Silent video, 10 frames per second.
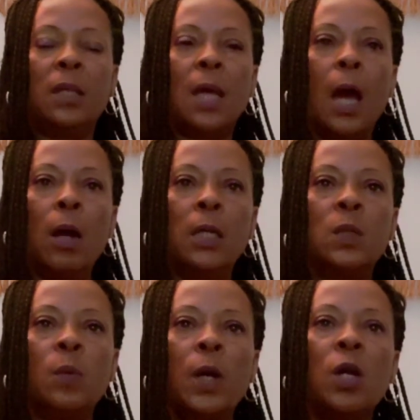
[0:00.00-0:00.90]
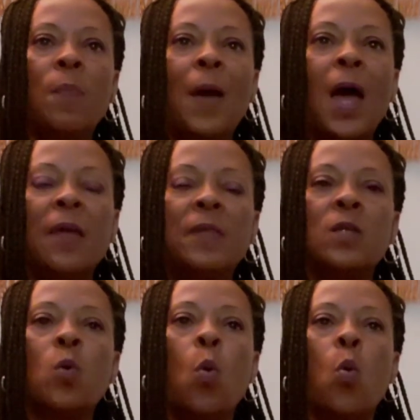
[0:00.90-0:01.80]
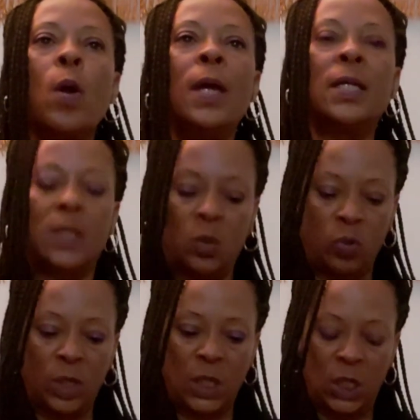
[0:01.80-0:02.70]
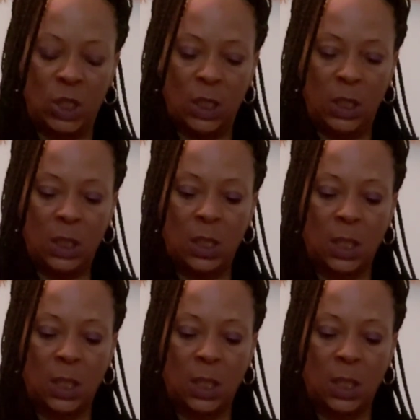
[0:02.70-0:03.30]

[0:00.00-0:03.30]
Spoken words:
That is where your path is, or it's tradition.